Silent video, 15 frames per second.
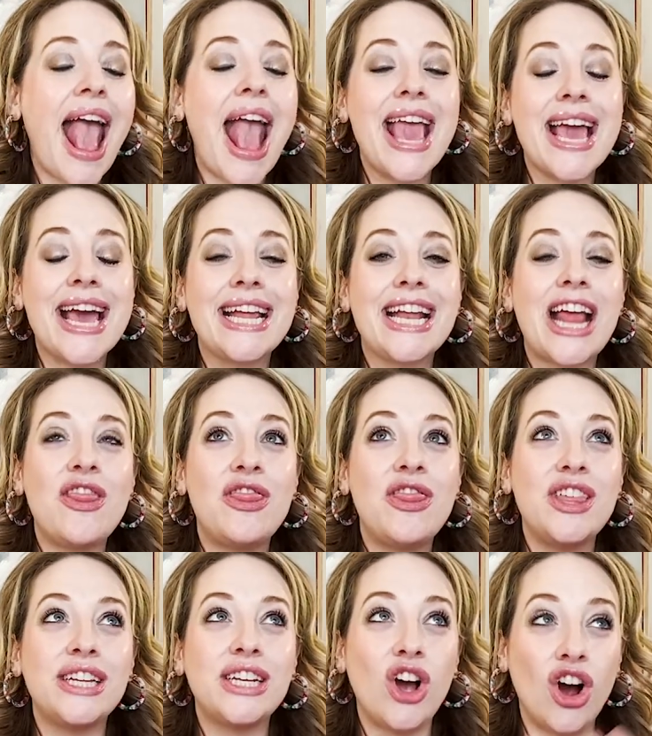and
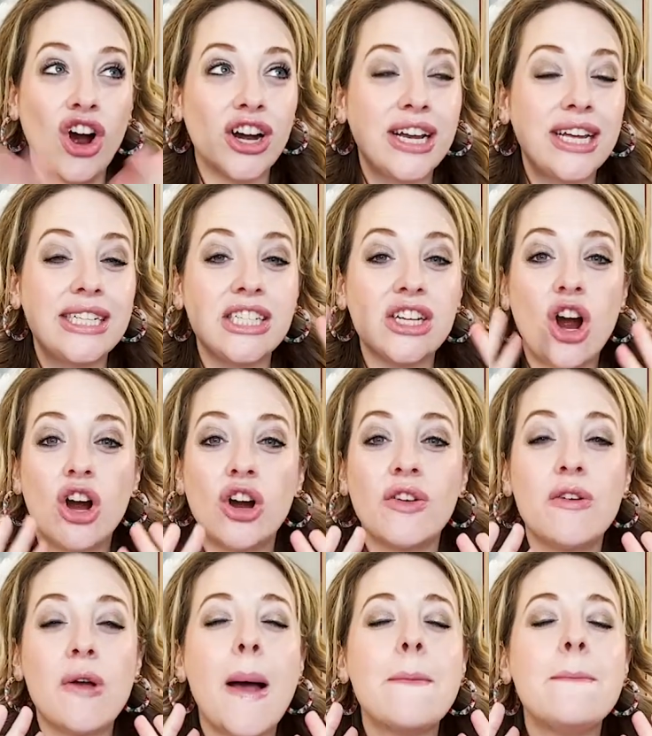the gardens
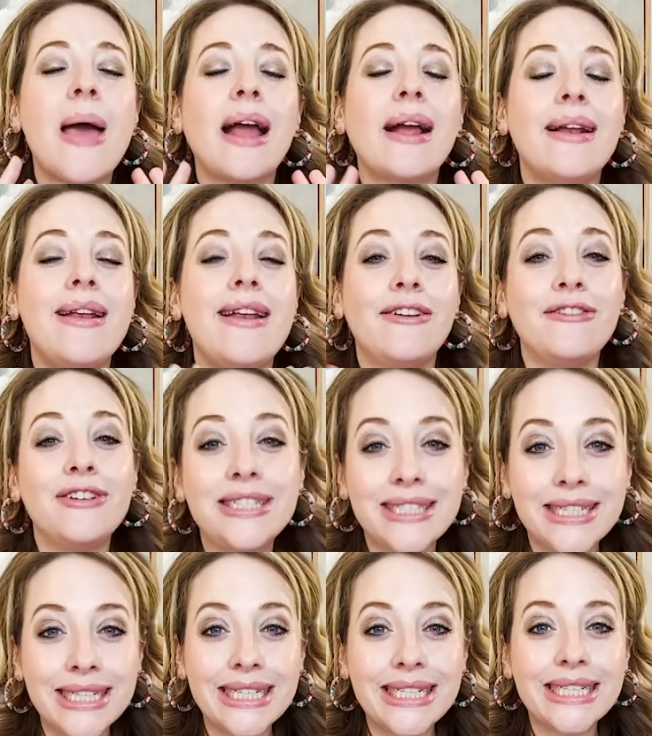are
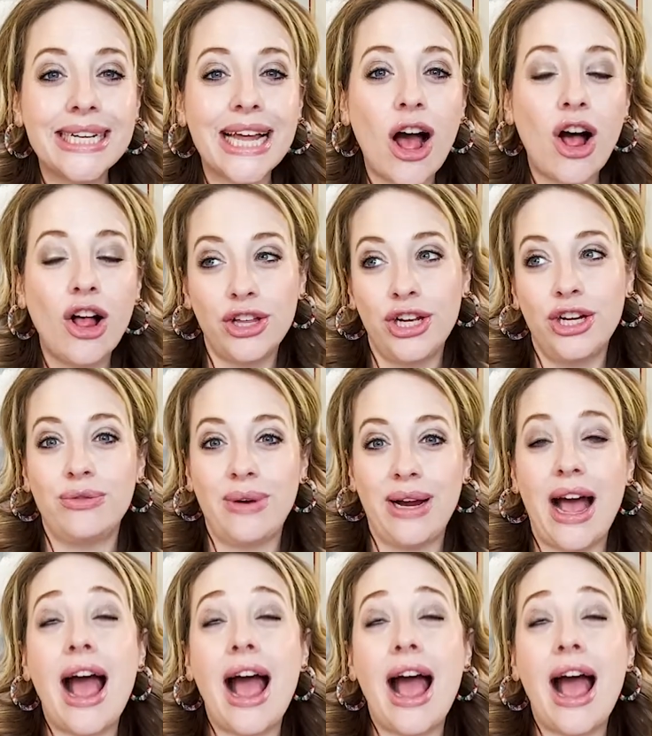magnificent all year round.